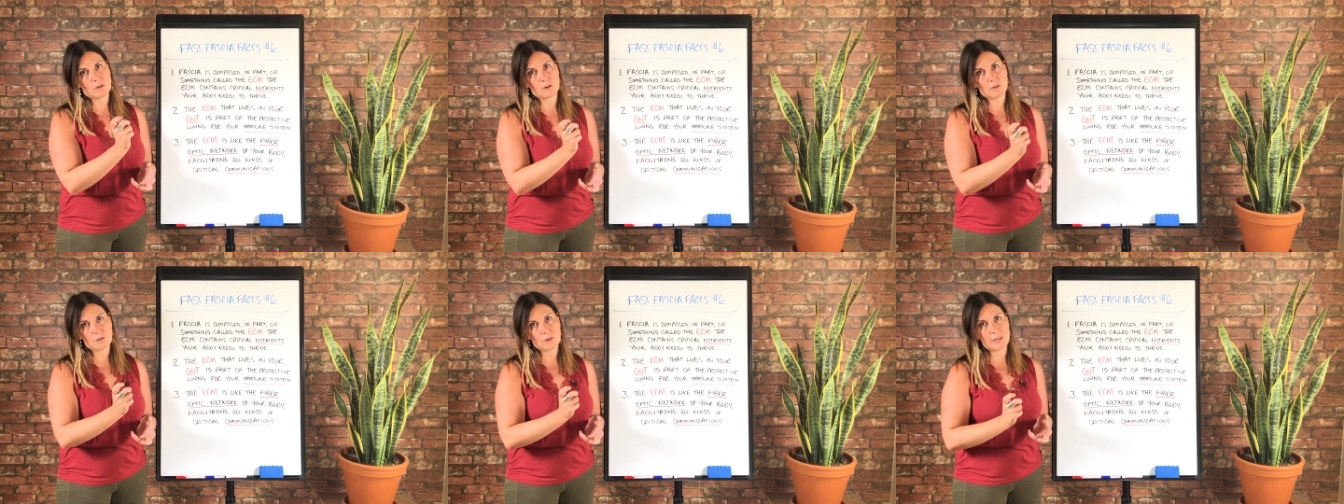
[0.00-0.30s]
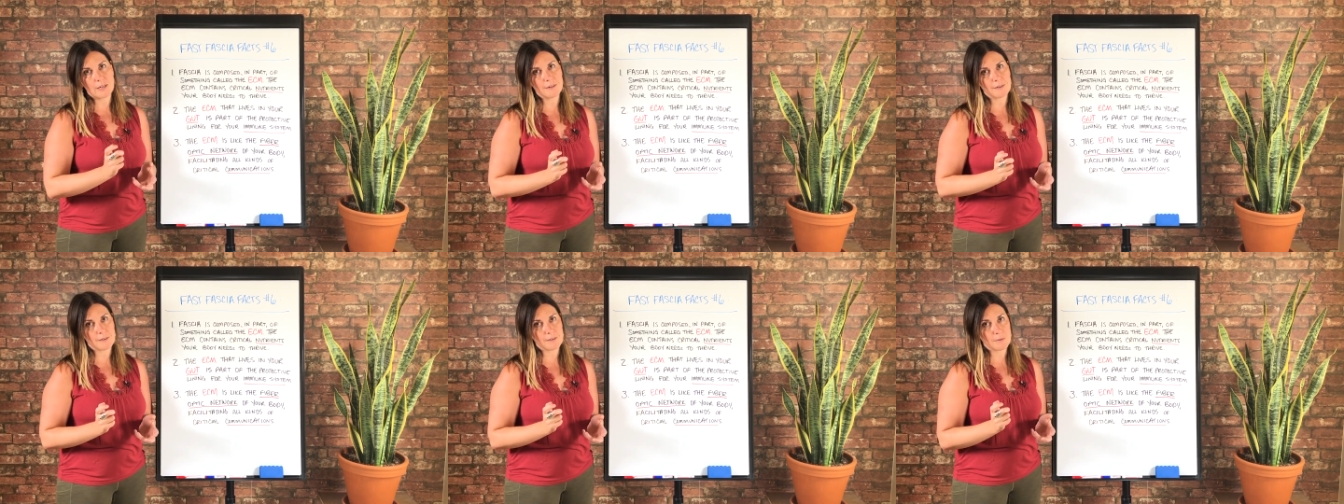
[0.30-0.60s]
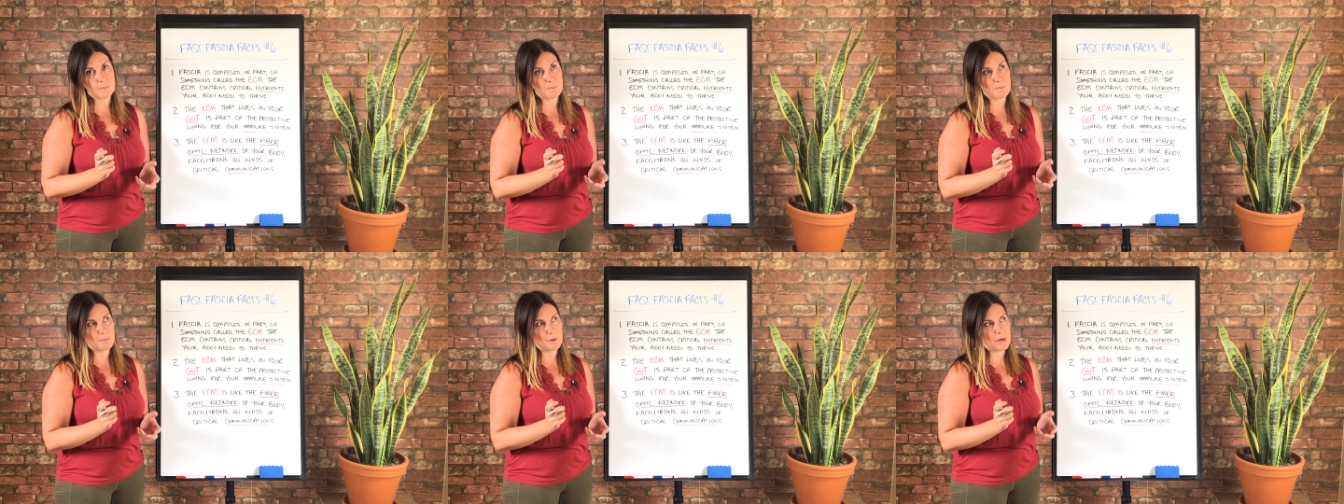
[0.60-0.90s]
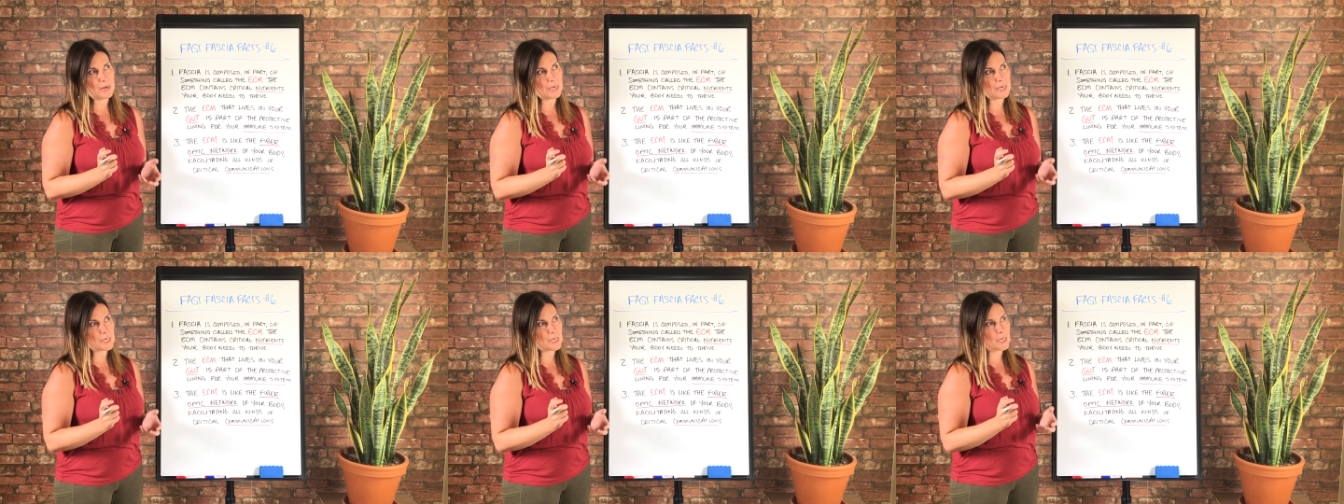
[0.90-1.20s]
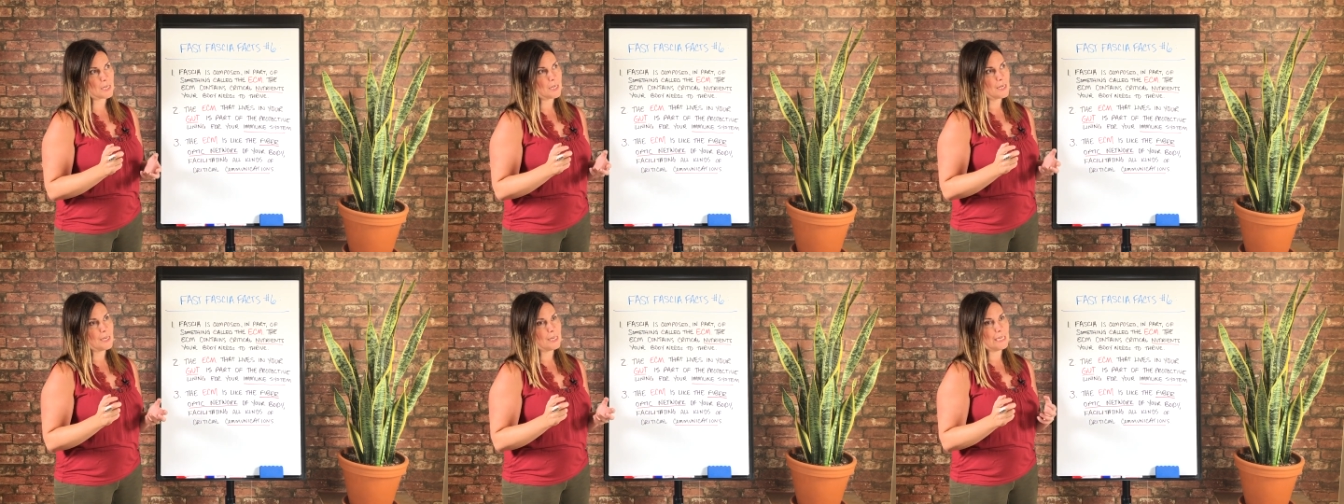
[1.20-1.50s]
nutrients, but
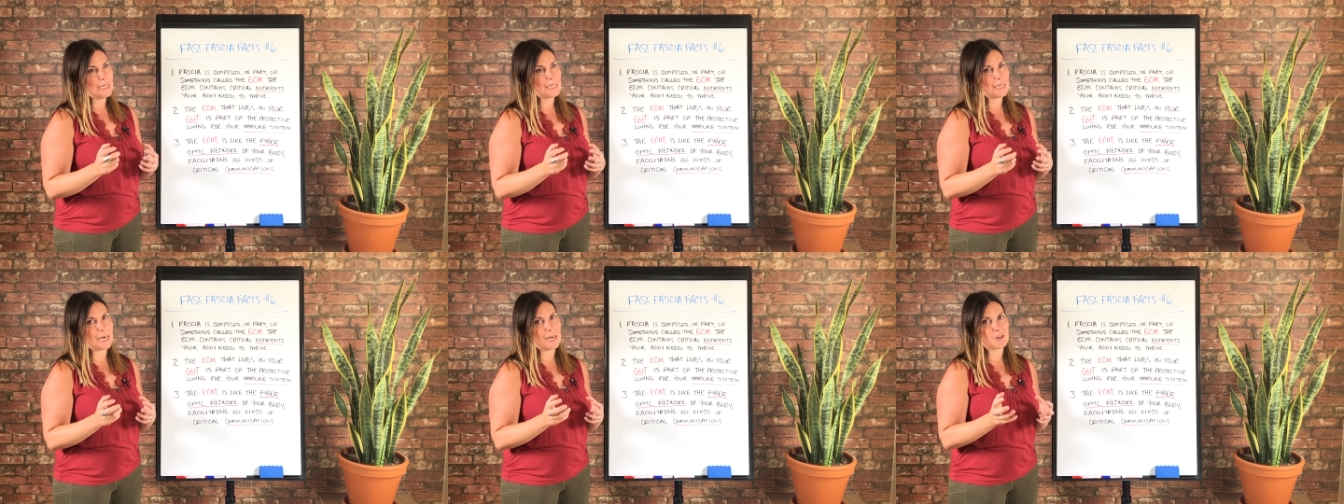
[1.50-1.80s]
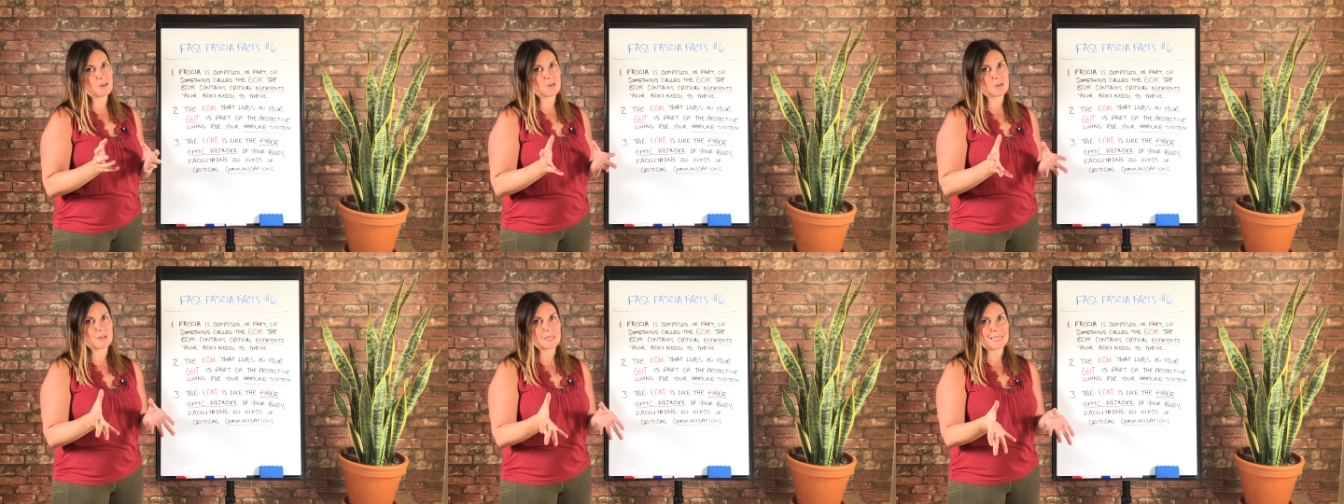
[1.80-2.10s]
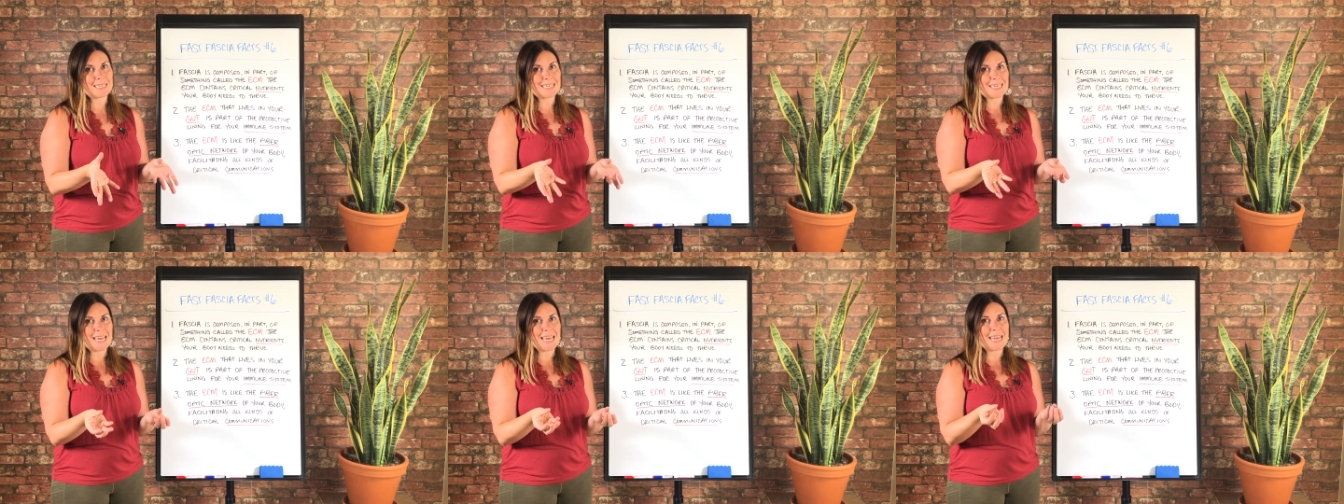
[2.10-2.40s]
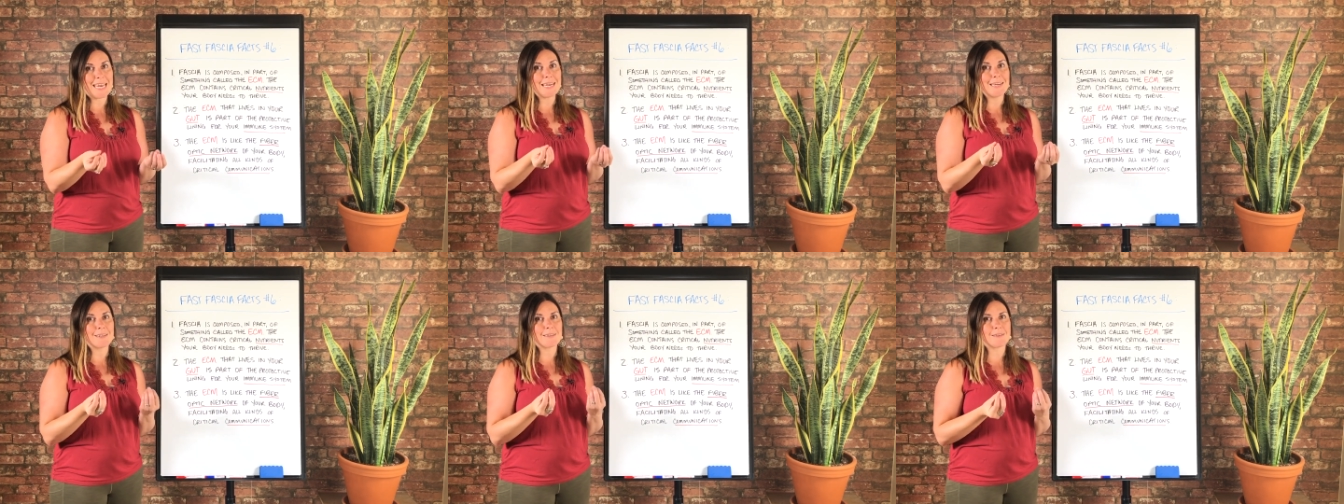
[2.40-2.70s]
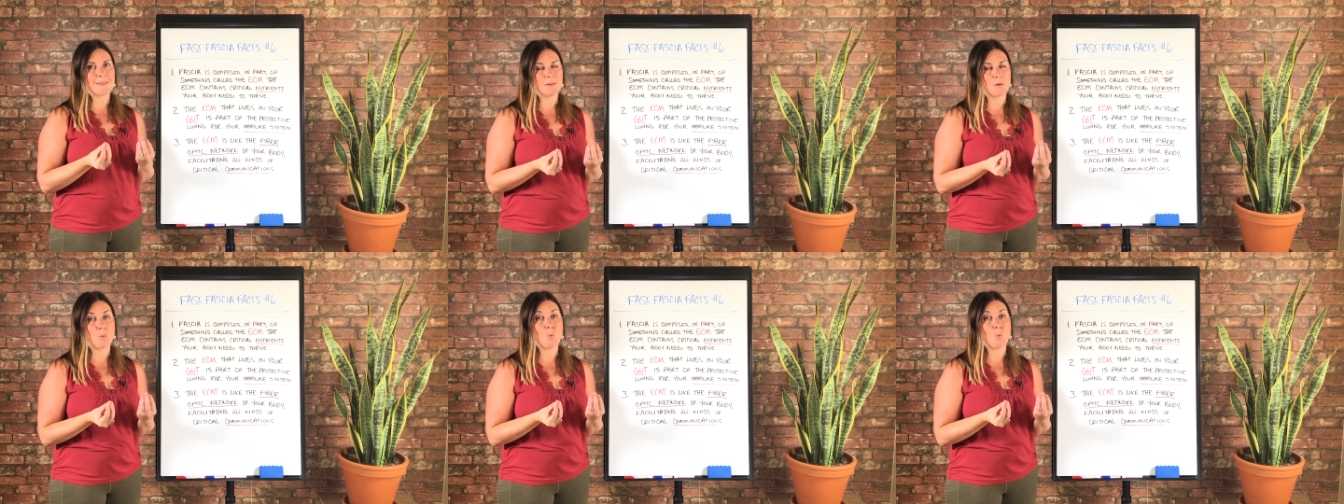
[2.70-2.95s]
it actually takes